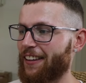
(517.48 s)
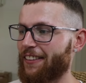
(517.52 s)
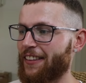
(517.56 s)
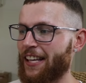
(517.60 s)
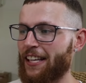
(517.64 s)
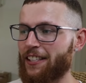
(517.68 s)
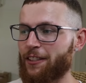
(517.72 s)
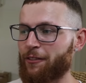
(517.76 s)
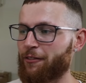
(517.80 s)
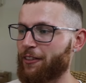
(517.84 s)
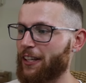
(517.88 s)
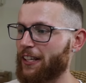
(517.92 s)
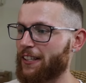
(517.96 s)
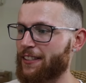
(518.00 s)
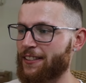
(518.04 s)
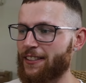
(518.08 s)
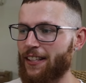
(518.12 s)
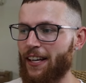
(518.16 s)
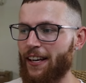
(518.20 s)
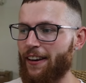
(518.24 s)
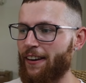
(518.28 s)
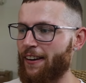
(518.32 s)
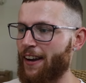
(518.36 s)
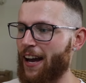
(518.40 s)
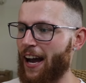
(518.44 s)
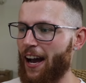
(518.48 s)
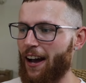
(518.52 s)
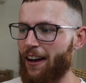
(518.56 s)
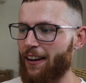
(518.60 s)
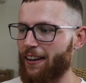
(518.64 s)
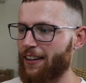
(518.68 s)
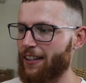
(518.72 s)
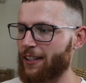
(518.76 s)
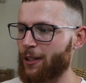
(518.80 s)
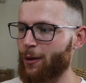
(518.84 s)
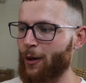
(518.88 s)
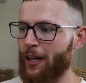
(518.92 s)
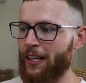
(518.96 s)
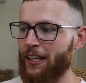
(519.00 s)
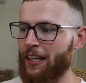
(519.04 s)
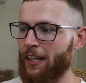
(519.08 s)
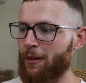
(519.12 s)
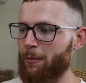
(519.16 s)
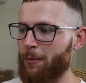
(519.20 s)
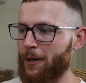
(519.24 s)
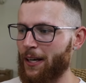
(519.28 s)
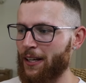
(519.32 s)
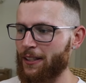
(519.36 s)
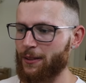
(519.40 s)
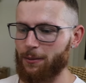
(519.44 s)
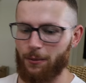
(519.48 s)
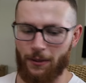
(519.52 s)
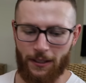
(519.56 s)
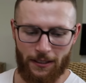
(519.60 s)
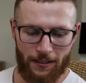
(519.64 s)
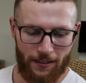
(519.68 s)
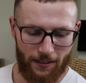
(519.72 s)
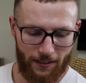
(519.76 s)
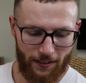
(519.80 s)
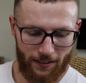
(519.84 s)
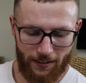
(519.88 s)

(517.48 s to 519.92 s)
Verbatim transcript: That defender's like, nah, you ain't getting past me.